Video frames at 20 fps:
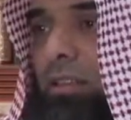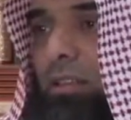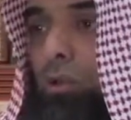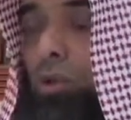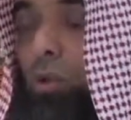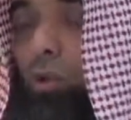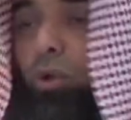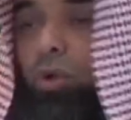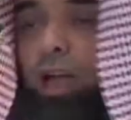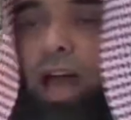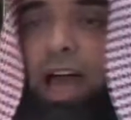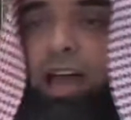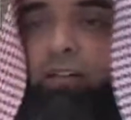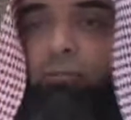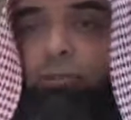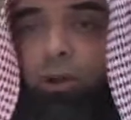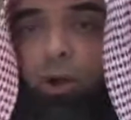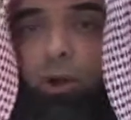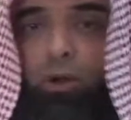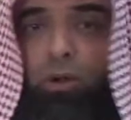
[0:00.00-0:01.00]
two
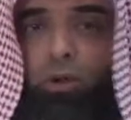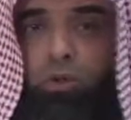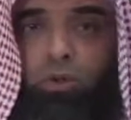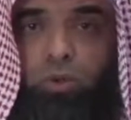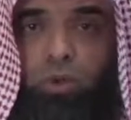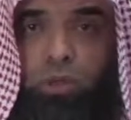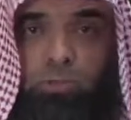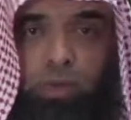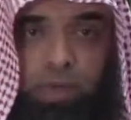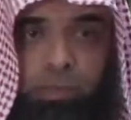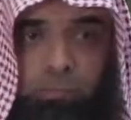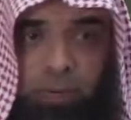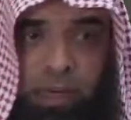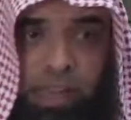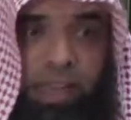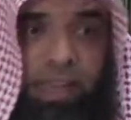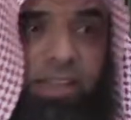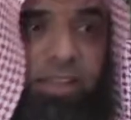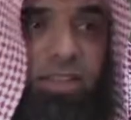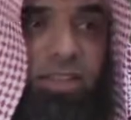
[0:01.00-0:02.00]
live coals will be
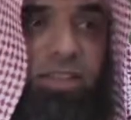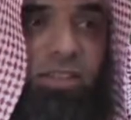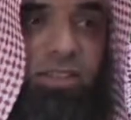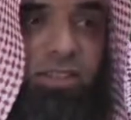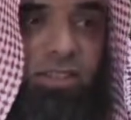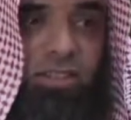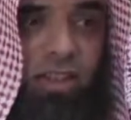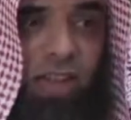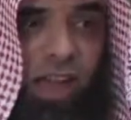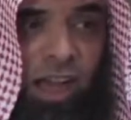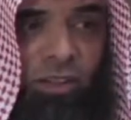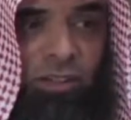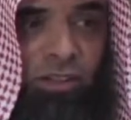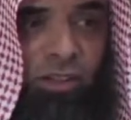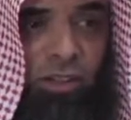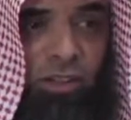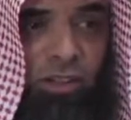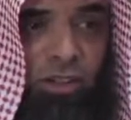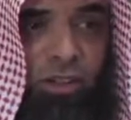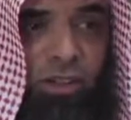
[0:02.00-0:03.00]
placed
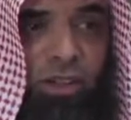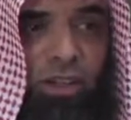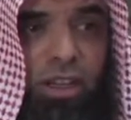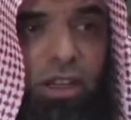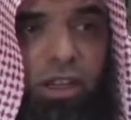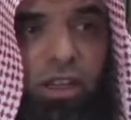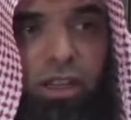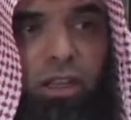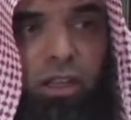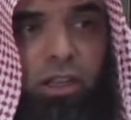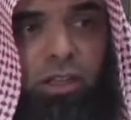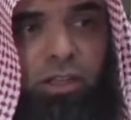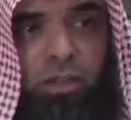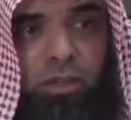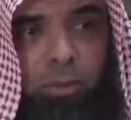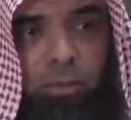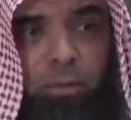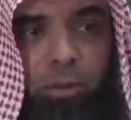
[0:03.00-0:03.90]
under the